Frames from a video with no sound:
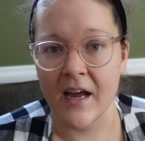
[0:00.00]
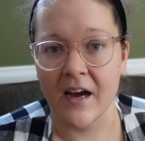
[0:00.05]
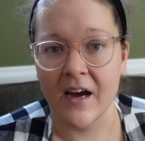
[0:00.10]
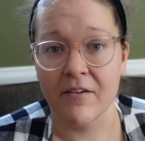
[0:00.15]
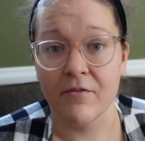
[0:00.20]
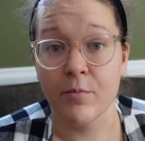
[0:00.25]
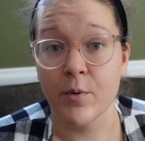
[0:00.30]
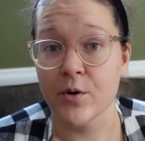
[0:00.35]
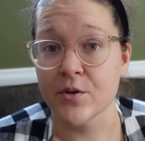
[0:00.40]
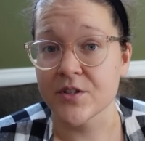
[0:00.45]

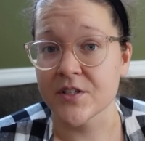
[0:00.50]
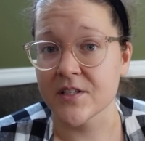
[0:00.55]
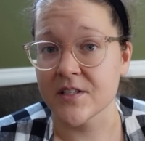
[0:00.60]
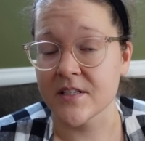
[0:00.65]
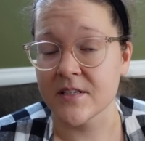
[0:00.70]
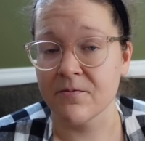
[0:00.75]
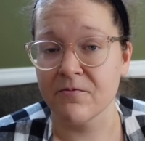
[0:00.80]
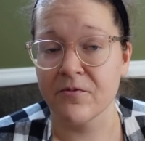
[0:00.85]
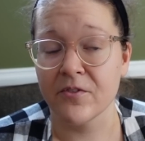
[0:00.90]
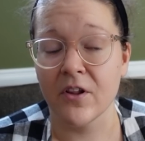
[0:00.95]
have
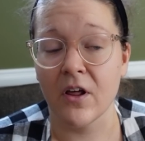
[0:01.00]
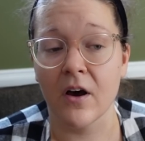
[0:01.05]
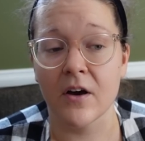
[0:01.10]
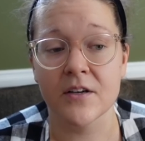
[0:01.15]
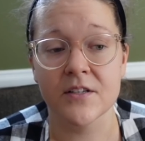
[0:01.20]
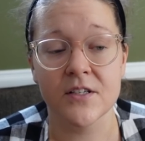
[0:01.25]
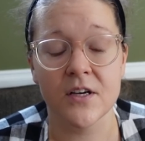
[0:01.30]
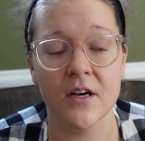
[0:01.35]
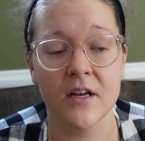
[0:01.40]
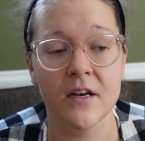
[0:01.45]
posted some
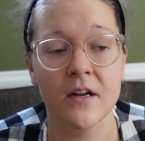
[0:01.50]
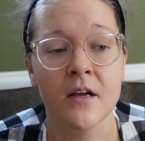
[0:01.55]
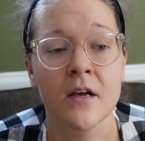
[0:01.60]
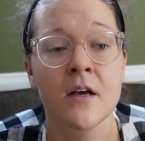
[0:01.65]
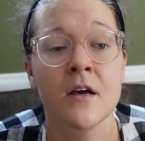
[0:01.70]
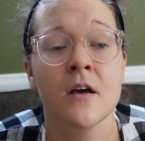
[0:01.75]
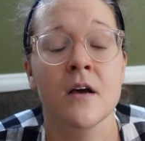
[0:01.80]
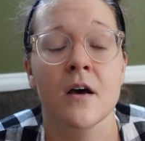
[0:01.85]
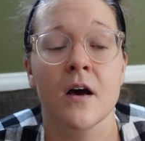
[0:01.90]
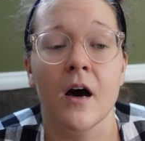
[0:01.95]
vlogs on.
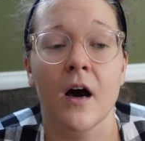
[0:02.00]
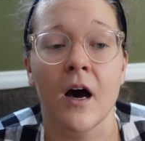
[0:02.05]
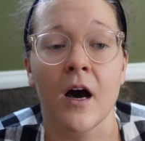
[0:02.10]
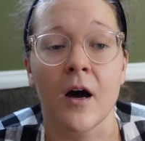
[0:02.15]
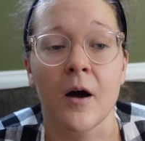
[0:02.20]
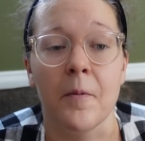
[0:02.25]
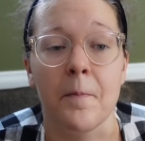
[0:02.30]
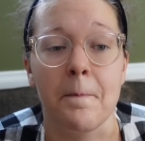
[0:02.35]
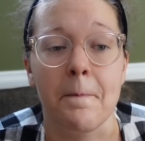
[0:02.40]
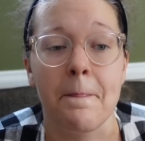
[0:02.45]

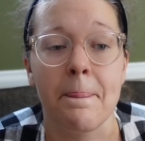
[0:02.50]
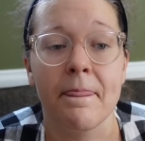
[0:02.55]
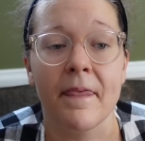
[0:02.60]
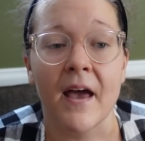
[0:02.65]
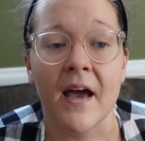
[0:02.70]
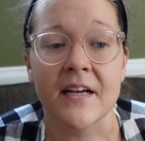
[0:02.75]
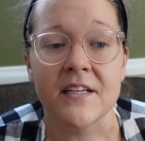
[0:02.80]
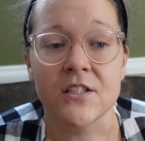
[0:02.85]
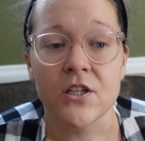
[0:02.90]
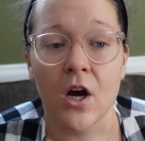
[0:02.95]

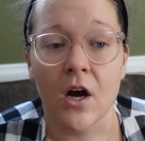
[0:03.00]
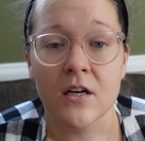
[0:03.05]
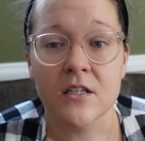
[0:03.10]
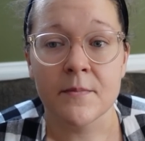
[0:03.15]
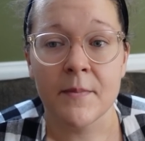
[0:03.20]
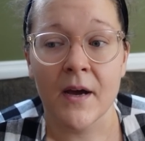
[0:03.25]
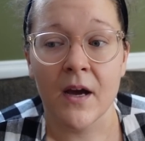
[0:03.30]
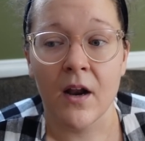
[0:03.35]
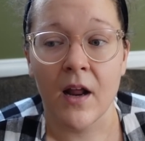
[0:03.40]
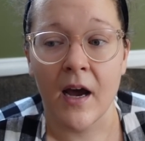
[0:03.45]
I talked
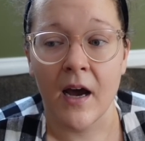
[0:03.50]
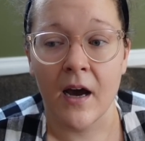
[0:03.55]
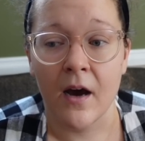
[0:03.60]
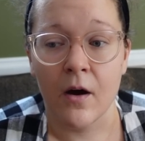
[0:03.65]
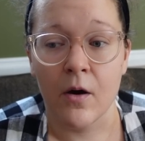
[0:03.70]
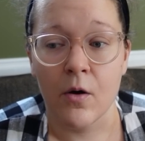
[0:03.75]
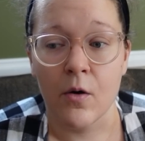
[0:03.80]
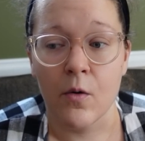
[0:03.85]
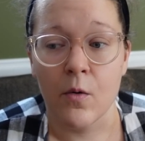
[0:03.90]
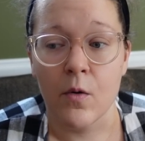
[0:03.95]
about
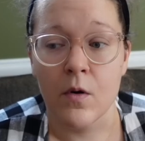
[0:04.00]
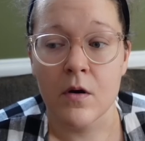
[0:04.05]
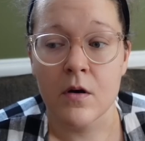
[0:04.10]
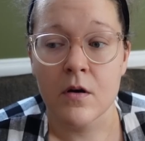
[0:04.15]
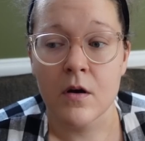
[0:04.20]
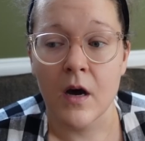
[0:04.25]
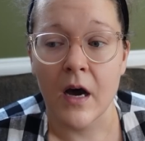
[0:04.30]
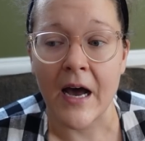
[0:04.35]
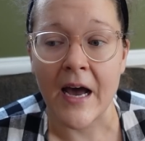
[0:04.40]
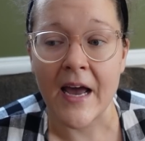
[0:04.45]
how
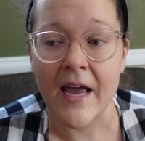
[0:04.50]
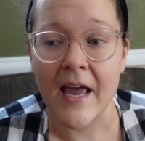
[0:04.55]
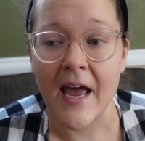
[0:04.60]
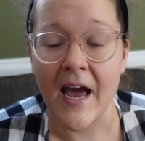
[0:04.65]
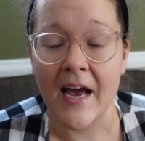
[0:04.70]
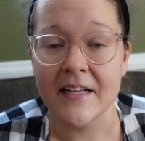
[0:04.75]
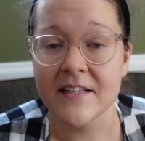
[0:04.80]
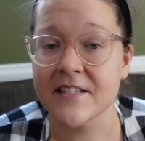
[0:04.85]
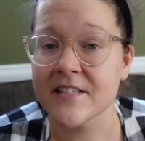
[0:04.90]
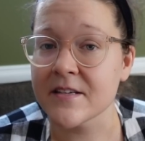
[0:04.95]
I
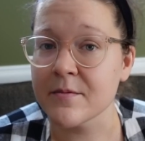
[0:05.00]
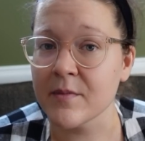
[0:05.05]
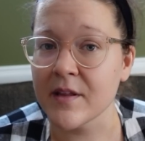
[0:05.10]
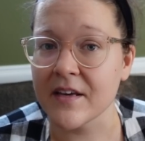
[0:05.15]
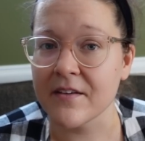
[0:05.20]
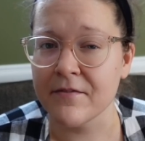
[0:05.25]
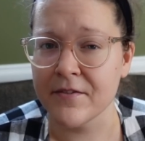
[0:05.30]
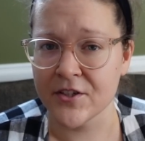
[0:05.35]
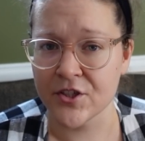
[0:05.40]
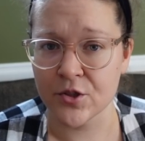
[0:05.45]
had some
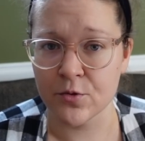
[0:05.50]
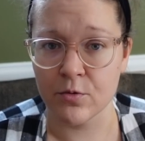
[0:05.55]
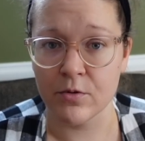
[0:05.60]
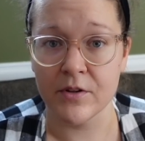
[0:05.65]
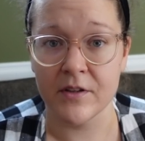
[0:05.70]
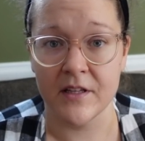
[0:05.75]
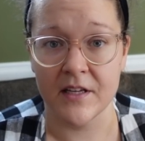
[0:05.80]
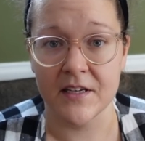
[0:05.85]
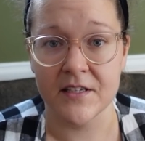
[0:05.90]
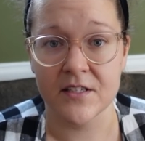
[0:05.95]
like
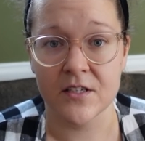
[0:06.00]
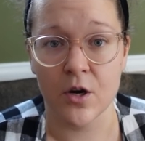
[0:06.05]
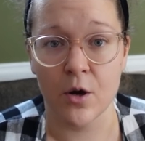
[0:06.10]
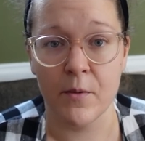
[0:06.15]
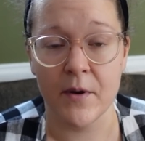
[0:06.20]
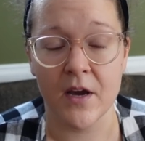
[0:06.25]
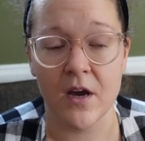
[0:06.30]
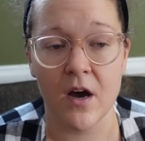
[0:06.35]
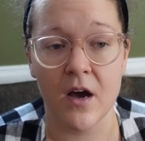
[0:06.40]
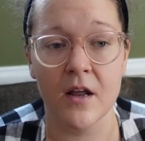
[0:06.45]
visual things
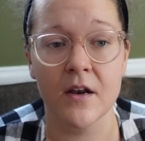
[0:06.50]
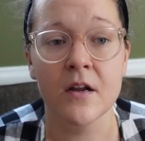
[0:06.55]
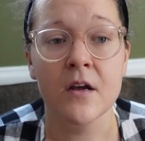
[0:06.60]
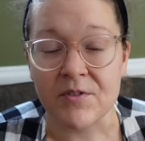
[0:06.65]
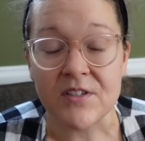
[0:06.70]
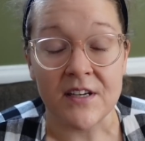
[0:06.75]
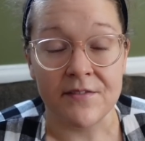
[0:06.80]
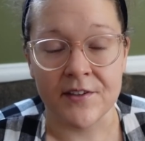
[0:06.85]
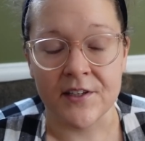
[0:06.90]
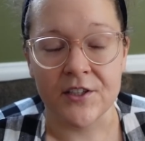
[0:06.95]
going on. I
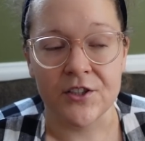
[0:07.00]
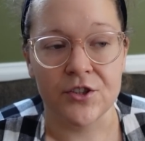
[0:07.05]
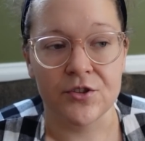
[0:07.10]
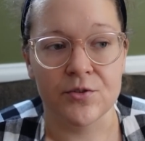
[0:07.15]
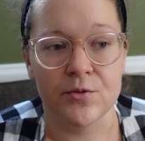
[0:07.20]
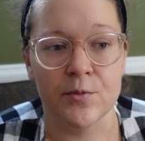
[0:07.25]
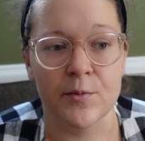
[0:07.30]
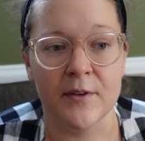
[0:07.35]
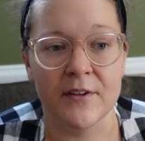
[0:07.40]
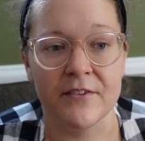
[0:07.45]
was having
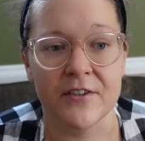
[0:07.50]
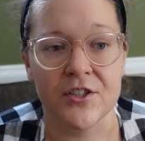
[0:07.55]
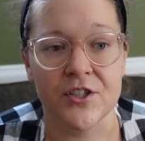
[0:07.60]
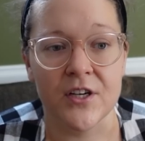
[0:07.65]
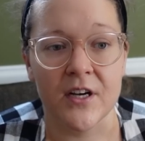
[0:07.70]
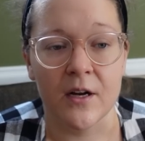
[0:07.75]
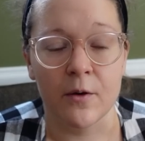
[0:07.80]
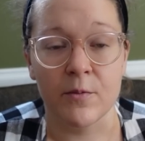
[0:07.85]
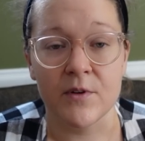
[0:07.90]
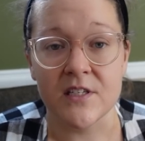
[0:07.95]
issues with my
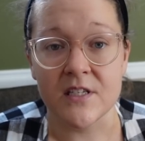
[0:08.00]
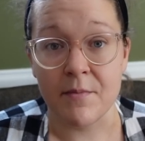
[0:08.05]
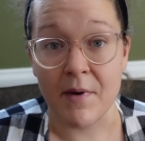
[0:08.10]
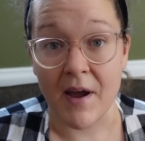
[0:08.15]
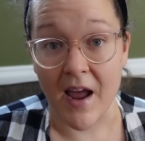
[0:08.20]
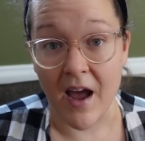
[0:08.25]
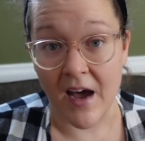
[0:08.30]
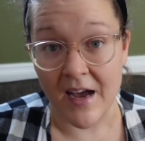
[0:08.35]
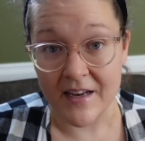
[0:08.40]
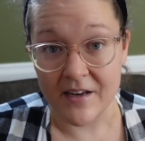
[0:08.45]
vision. I went to
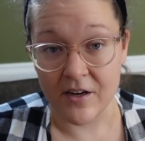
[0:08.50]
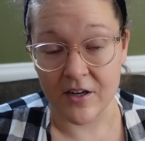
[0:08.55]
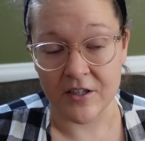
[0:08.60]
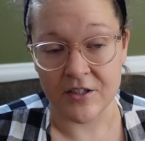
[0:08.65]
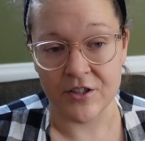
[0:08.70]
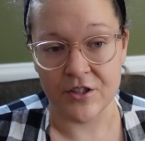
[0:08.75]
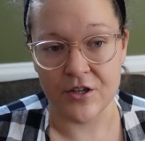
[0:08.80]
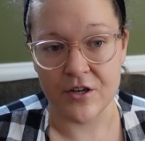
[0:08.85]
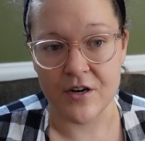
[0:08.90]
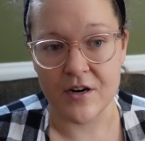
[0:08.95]
my eye
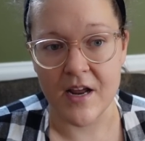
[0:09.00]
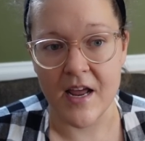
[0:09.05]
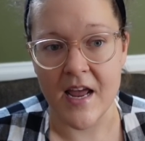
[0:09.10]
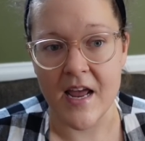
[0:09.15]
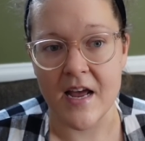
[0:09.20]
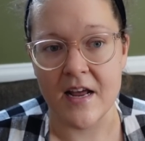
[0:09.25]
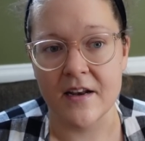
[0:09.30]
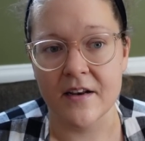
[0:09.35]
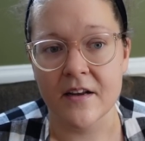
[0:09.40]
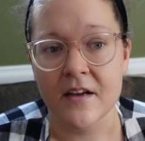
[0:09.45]
doctor
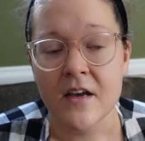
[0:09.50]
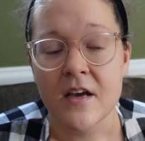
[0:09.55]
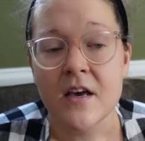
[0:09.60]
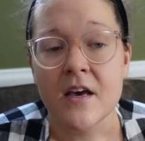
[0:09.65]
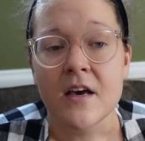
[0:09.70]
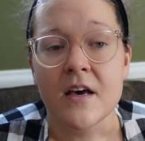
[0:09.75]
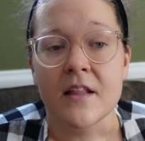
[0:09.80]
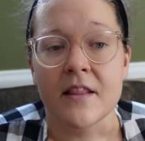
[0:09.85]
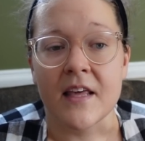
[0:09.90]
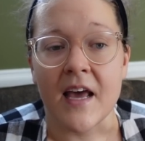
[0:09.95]
and
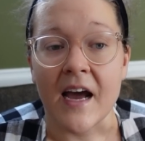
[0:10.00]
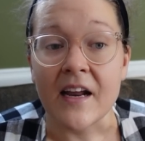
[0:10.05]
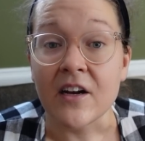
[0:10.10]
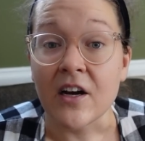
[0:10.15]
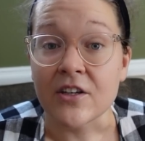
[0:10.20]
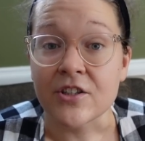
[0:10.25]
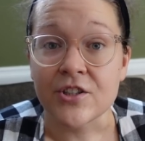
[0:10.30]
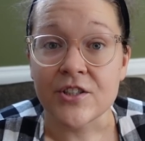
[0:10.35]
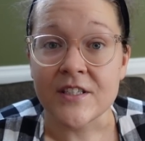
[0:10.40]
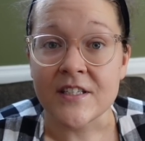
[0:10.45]
the eye
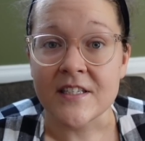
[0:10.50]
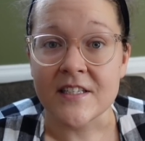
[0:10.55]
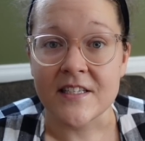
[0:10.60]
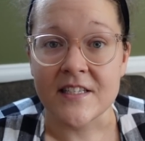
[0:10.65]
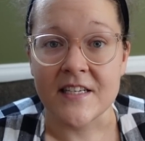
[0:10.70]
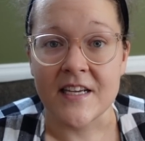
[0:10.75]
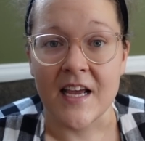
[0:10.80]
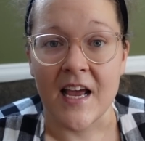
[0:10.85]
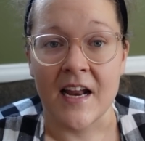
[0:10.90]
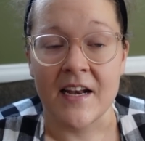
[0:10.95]
doctor didn't
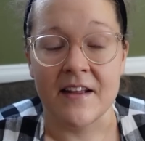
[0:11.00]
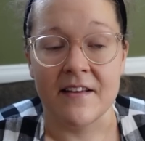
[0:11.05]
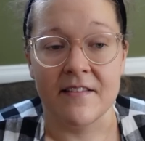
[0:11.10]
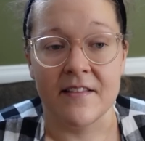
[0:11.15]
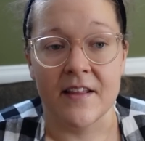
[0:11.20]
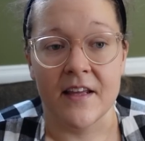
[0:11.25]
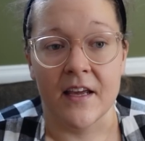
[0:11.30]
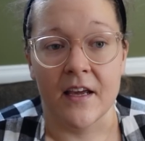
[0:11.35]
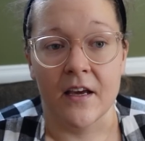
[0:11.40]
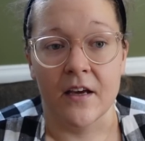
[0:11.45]
see
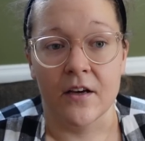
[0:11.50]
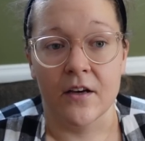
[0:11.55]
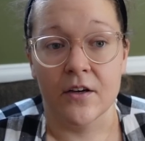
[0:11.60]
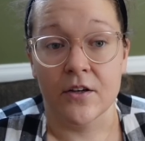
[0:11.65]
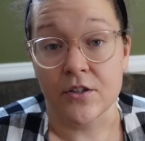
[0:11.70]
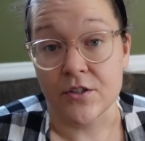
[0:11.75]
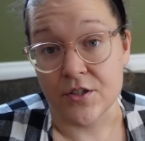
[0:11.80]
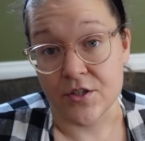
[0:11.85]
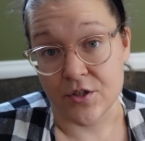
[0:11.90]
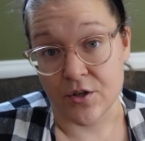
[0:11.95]
anything
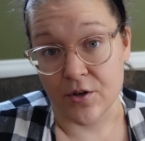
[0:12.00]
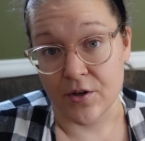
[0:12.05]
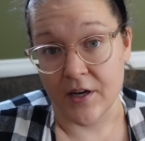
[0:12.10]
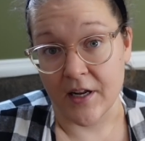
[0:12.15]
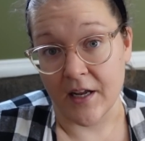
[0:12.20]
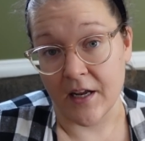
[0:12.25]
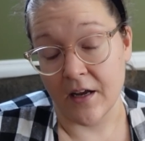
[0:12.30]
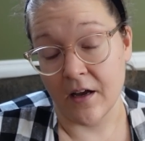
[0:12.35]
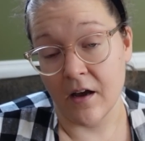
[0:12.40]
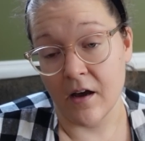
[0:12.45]

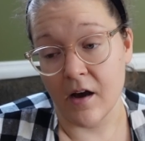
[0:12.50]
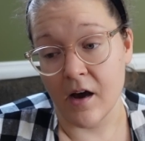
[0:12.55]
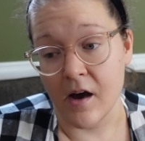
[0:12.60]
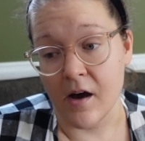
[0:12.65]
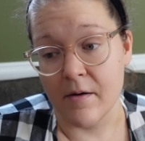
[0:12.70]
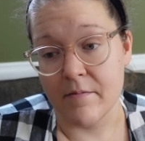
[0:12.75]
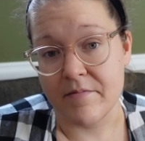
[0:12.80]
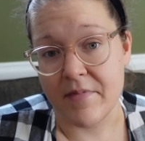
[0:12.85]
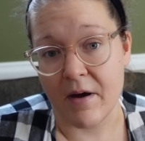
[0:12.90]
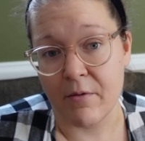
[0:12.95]
concerning
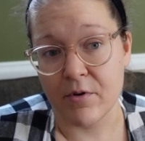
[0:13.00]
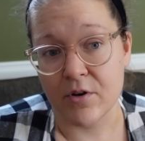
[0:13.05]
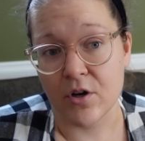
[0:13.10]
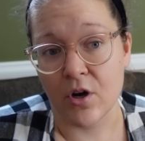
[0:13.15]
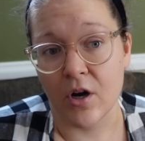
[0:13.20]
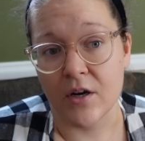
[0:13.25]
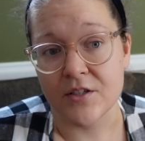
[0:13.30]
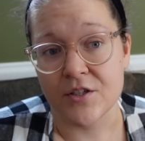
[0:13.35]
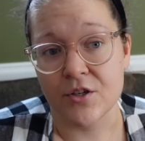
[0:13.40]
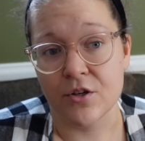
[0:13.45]
that would
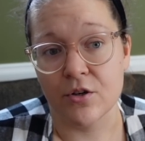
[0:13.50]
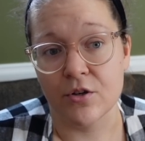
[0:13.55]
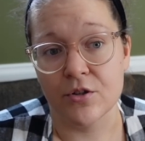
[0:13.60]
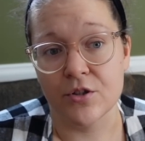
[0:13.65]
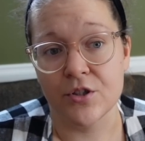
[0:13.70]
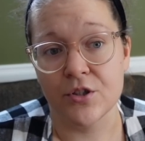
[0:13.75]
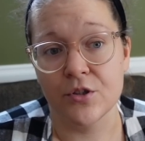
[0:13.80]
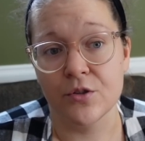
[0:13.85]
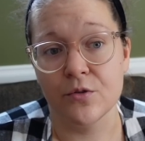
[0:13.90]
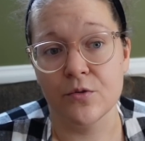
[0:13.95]
cause her
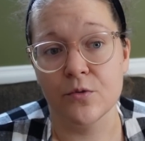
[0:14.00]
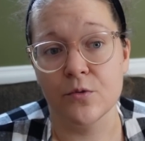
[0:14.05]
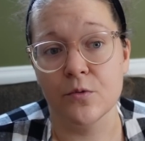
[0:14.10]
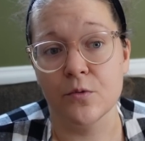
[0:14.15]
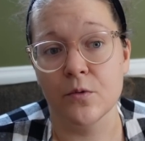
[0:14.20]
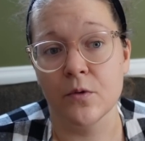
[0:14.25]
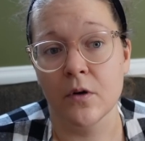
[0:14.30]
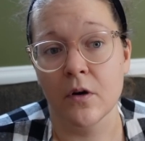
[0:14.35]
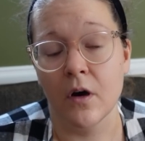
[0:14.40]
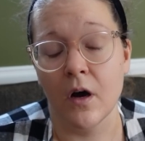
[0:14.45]

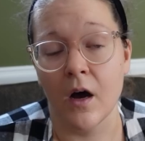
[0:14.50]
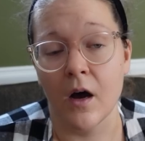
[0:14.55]
to